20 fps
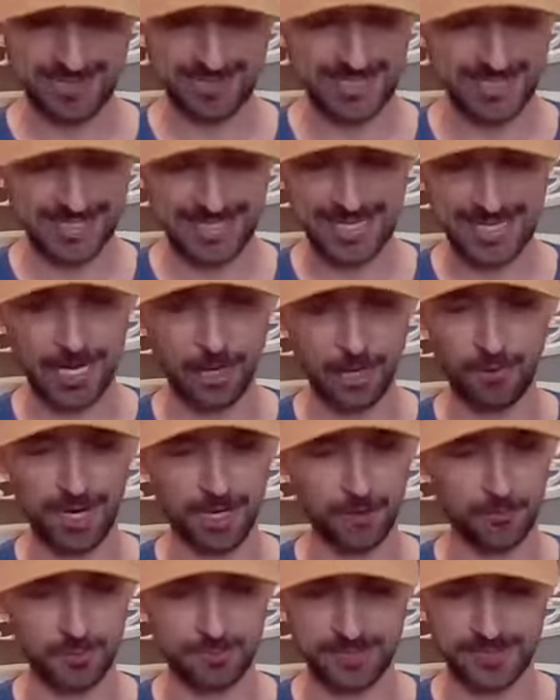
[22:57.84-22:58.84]
thinking how
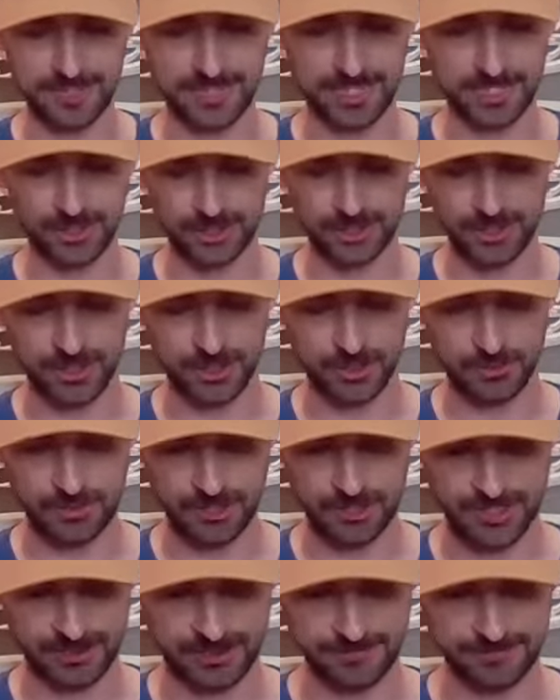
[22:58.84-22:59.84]
I would potentially do
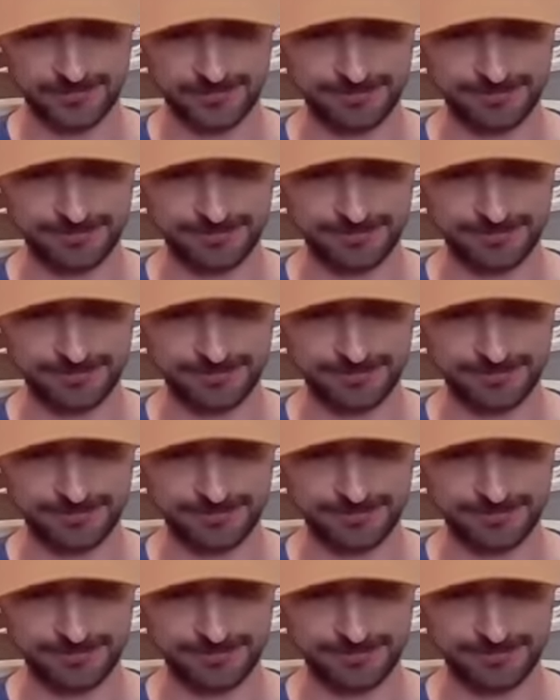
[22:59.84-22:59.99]
stuff.